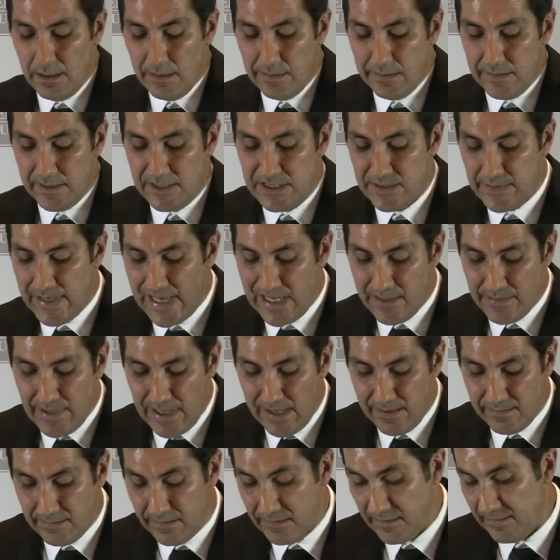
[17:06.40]
The debate
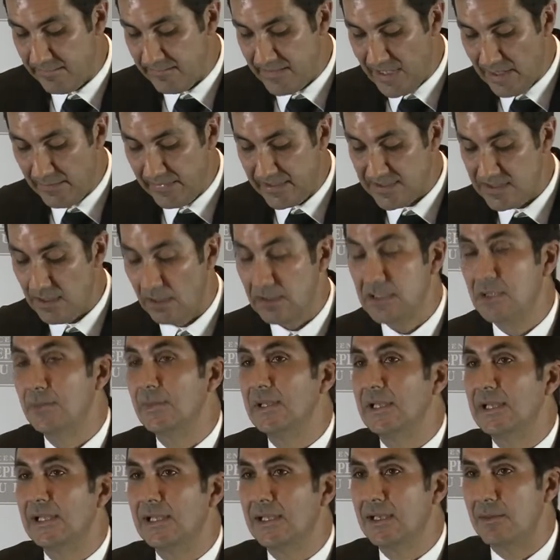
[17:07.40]
about the family is
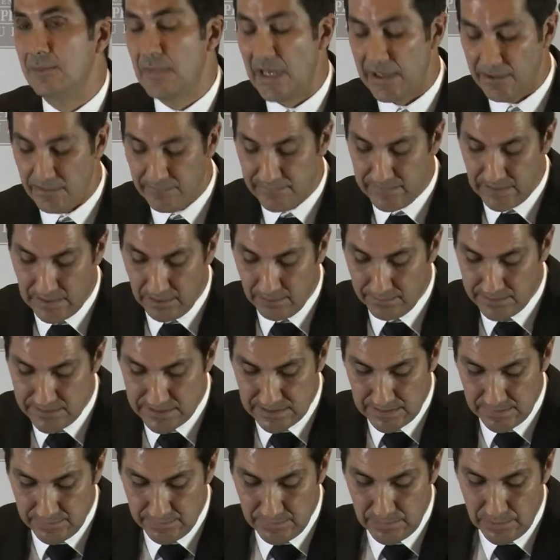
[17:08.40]
ultimately a matter of
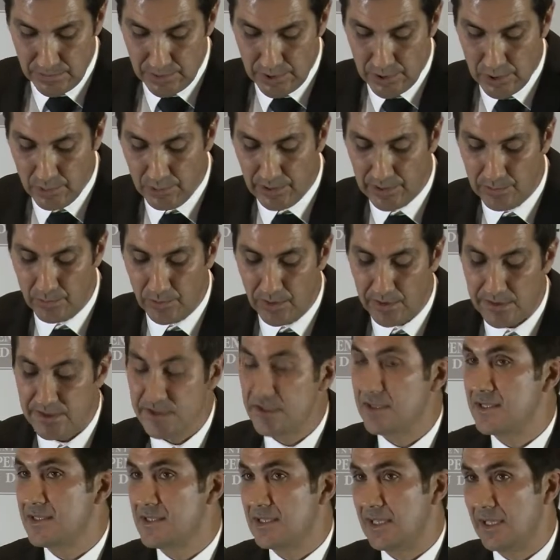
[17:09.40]
culture. Who and what
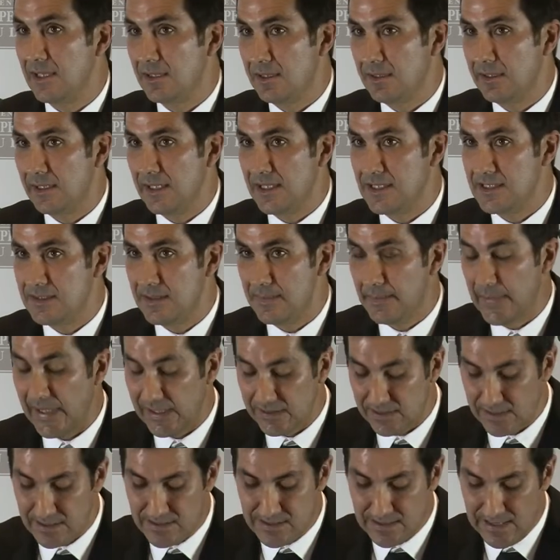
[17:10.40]
should set the
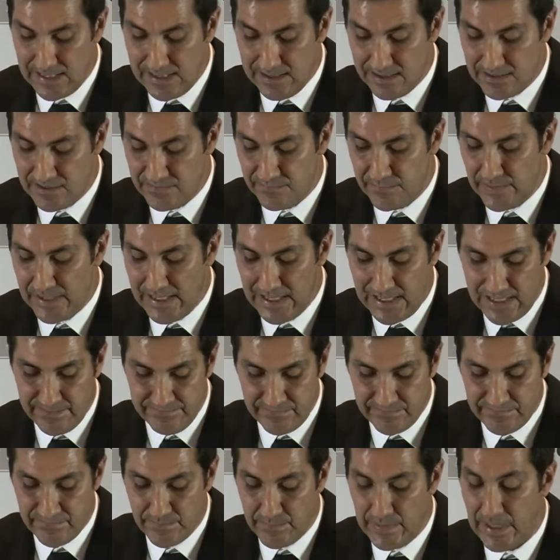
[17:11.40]
expected standards of
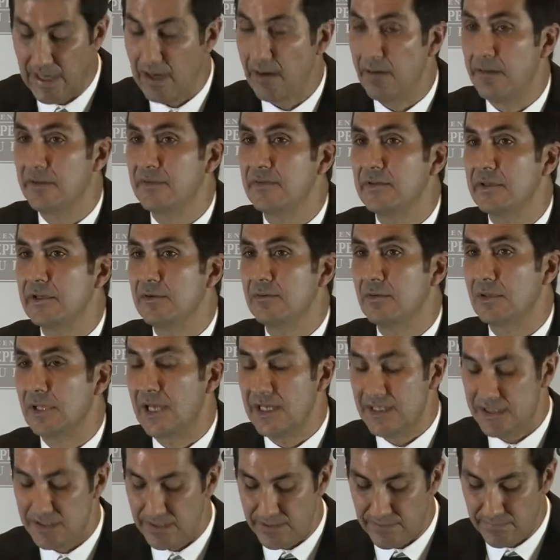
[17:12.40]
behaviour for parents in
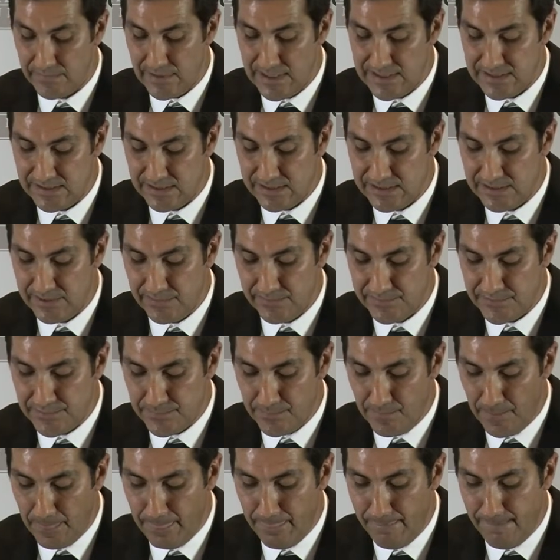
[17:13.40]
relation to raising
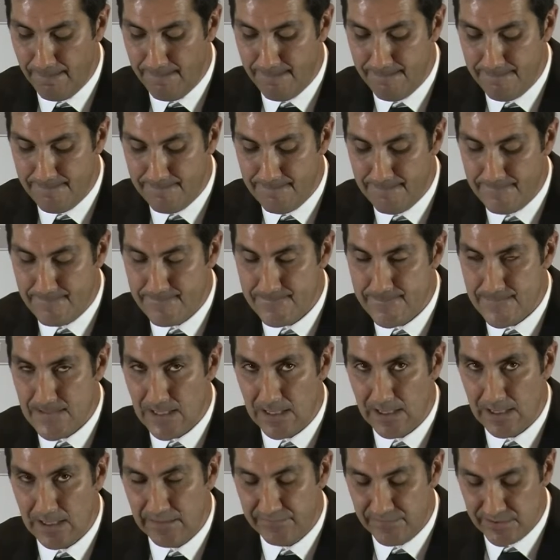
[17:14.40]
children?
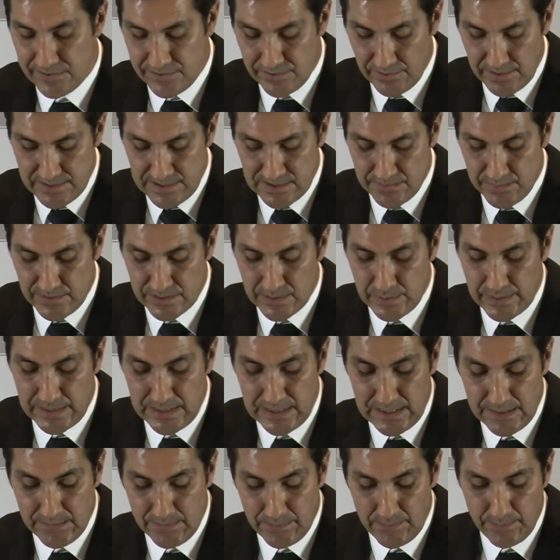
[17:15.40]
If the choice is
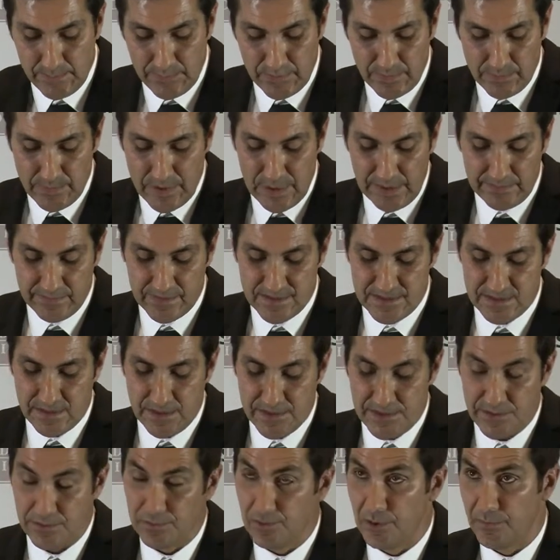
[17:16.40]
between promoting the
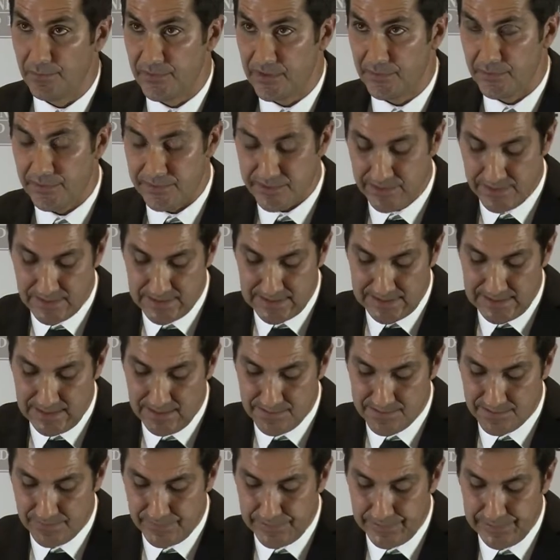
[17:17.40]
social norms that produce
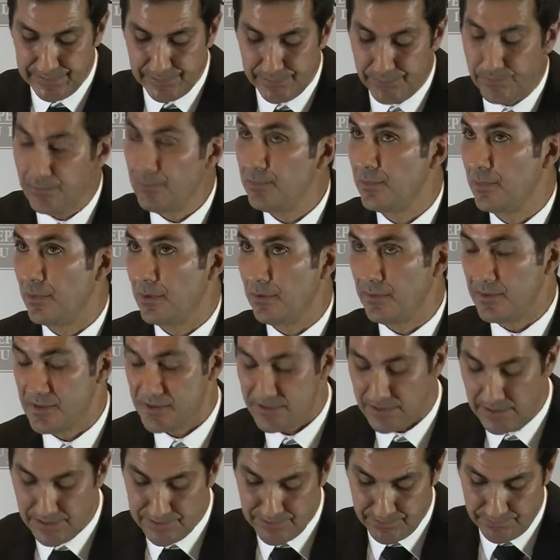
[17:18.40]
Castle Hill or the
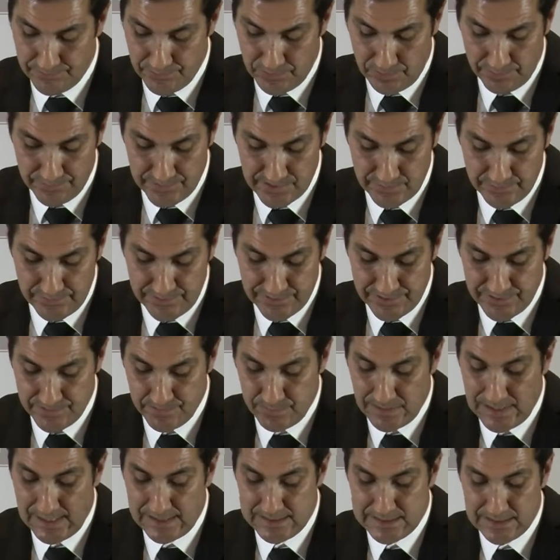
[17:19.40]
social norms that produce
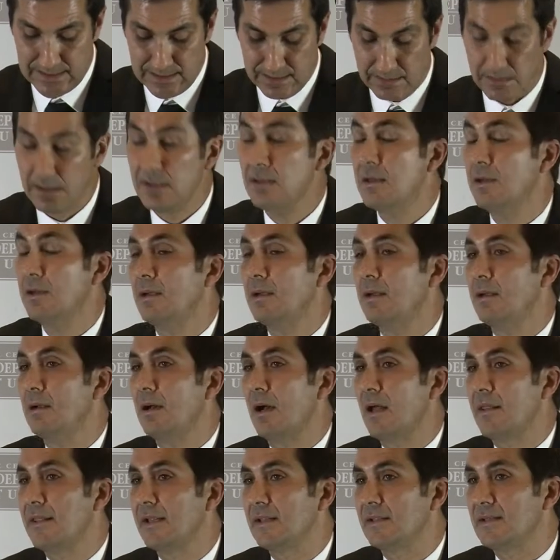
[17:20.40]
Blacktown,
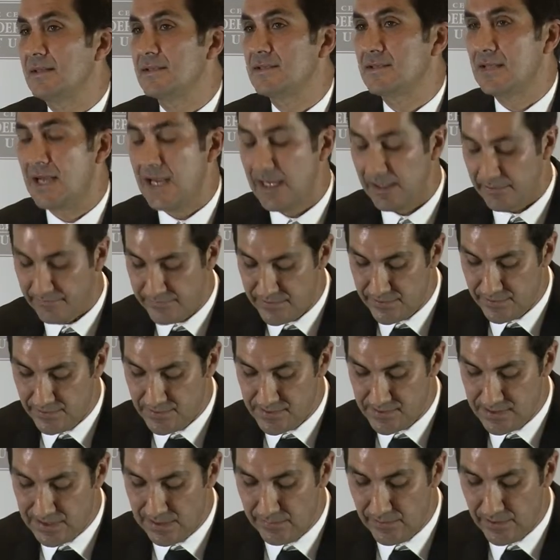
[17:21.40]
I think this tale of two
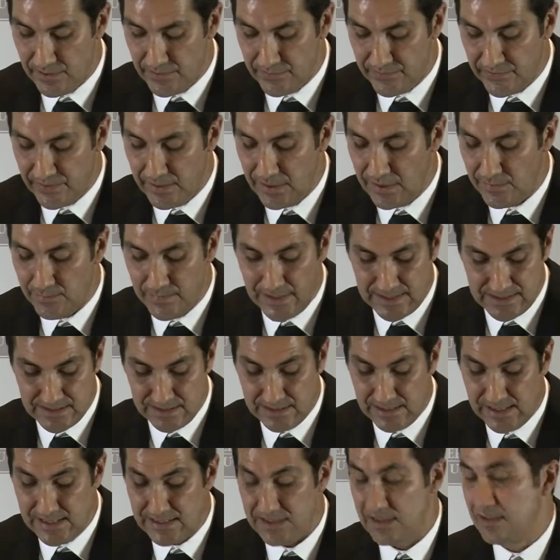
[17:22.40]
suburbs makes
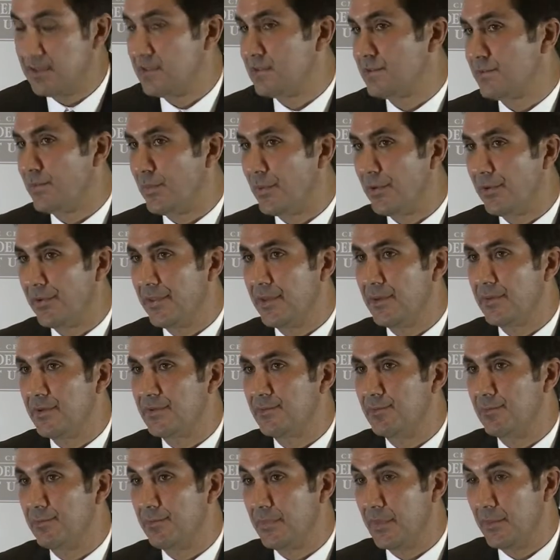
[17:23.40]
it easy
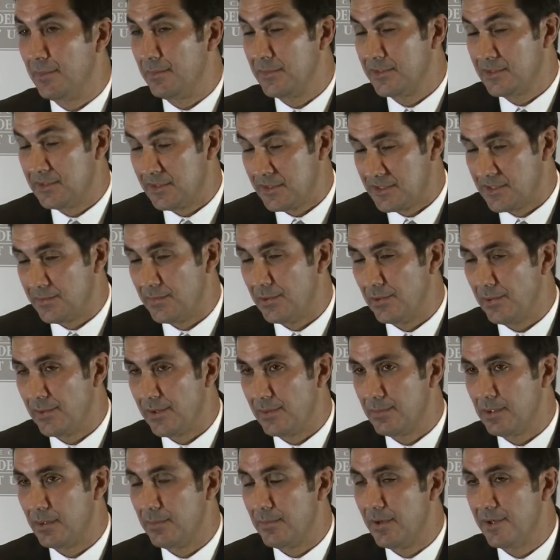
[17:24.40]
to support
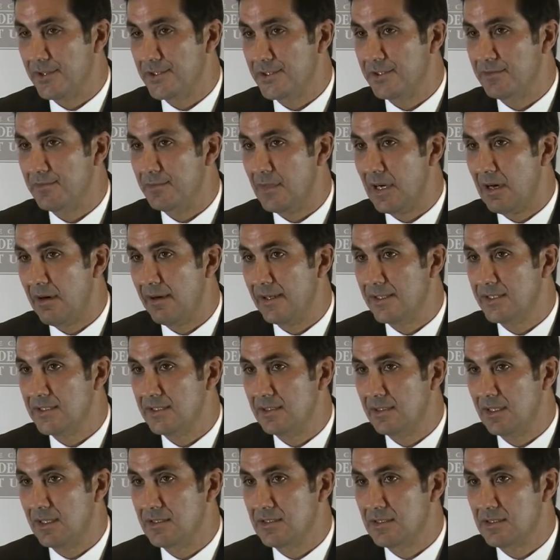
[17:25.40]
the promotion of marriage
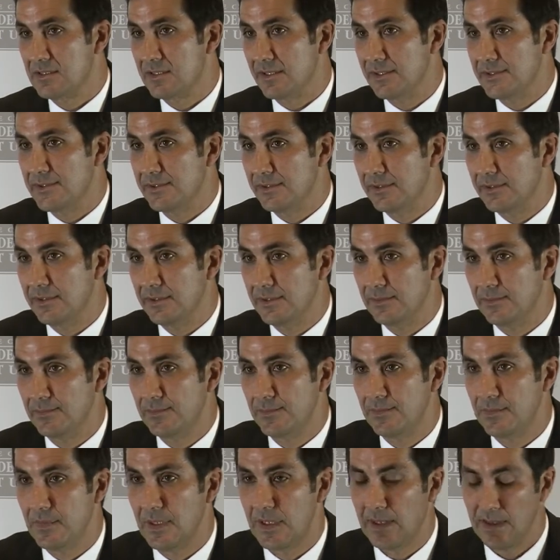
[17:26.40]
as a social good.
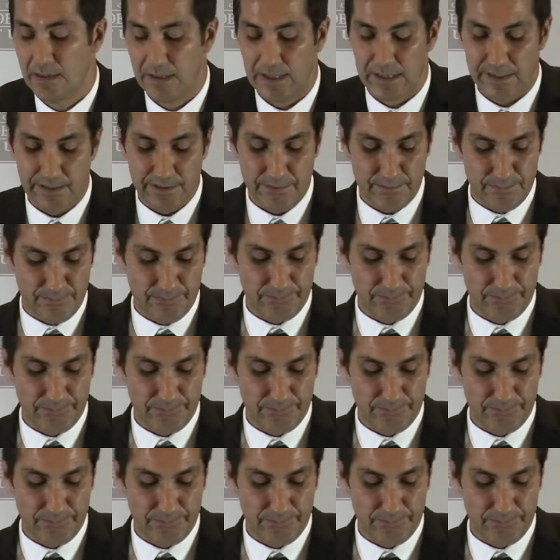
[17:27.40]
Thank you.